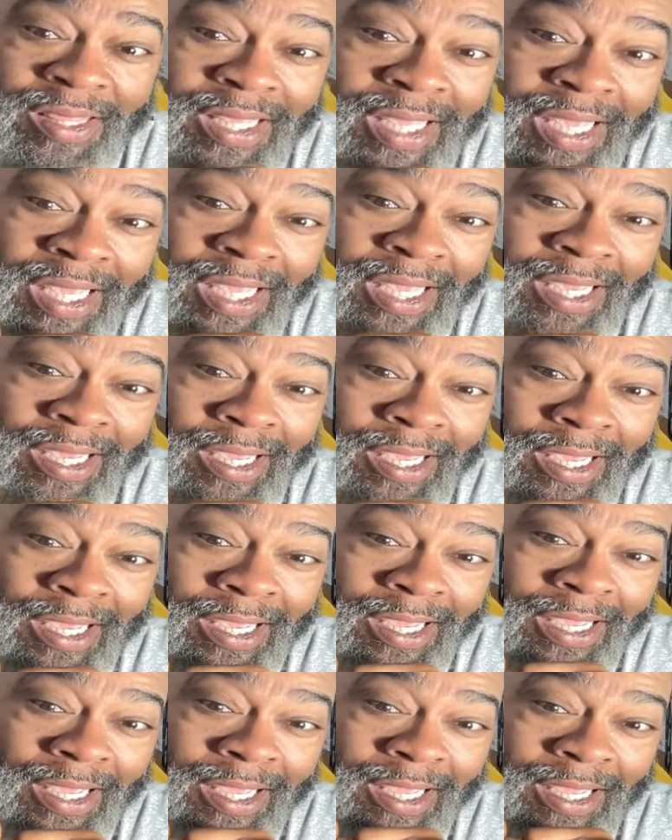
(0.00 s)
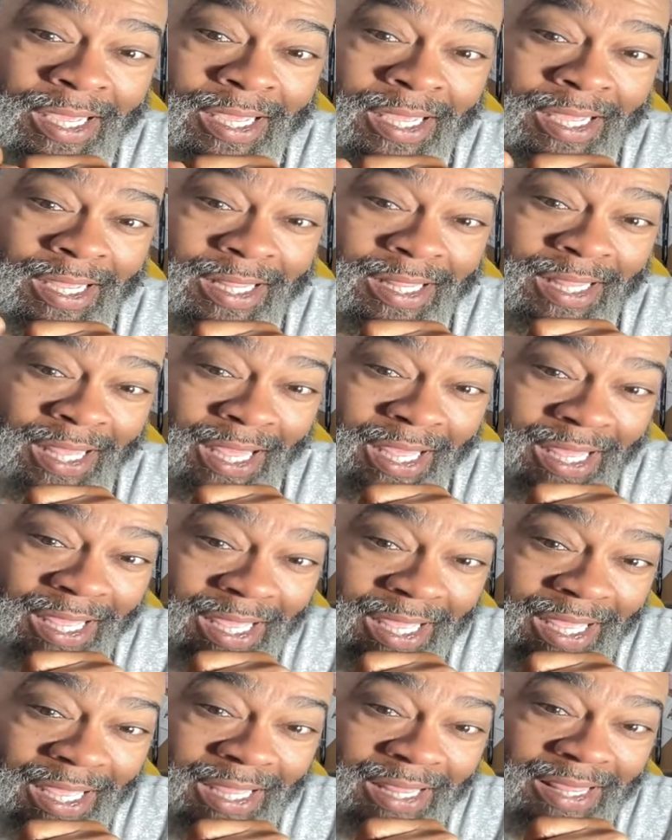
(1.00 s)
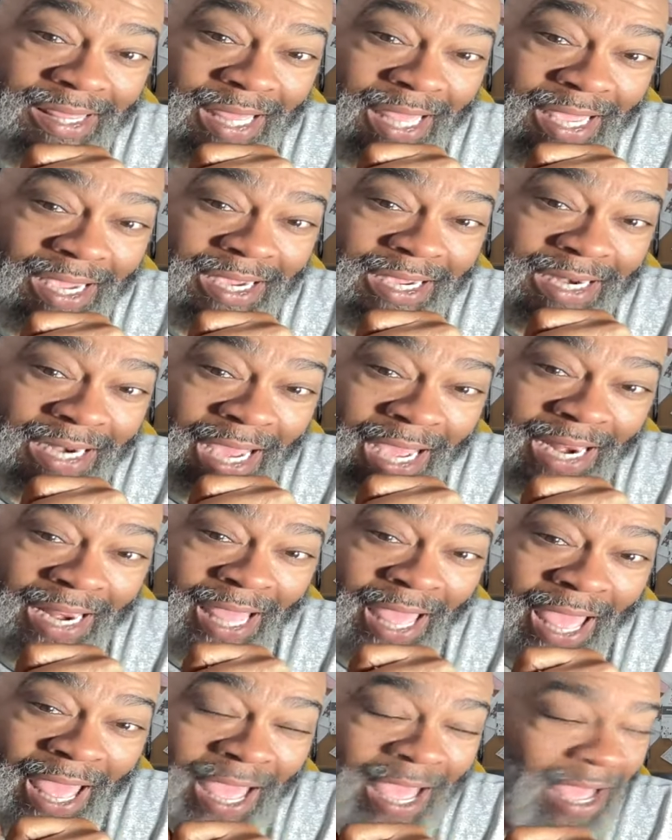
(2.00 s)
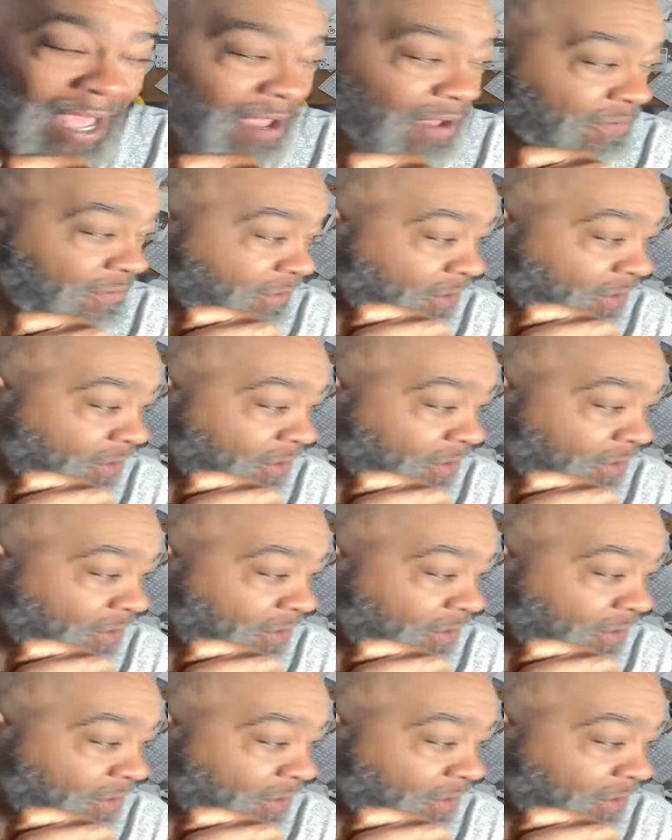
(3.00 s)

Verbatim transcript: thing that it they could not have